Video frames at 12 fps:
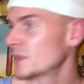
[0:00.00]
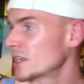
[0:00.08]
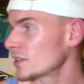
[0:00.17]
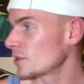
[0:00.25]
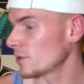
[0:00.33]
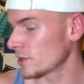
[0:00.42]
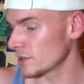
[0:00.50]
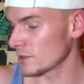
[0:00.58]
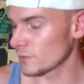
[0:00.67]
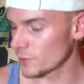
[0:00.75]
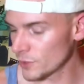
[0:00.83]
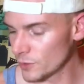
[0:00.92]
me in the corner of
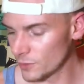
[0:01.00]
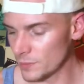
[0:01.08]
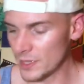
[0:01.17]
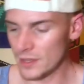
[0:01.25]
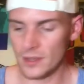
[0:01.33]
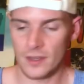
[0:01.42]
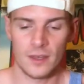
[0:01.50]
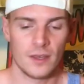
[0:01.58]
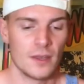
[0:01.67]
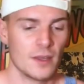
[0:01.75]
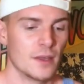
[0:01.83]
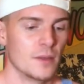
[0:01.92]
the room.
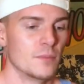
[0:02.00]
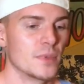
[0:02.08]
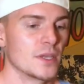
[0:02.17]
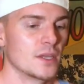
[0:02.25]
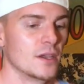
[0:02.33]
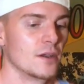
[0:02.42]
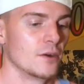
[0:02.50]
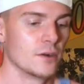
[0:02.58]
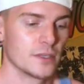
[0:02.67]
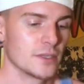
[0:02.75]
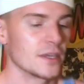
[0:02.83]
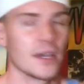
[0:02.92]
But you know,
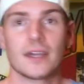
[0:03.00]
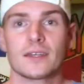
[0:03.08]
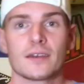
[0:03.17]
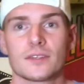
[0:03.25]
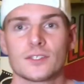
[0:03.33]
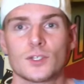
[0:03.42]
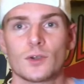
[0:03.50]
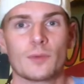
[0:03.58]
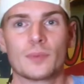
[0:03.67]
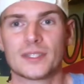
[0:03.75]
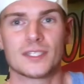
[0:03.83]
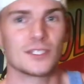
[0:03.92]
there ain't nothing to
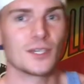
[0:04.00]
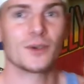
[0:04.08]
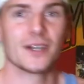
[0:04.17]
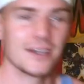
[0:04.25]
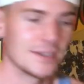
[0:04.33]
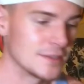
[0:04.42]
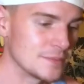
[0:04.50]
it but to do it.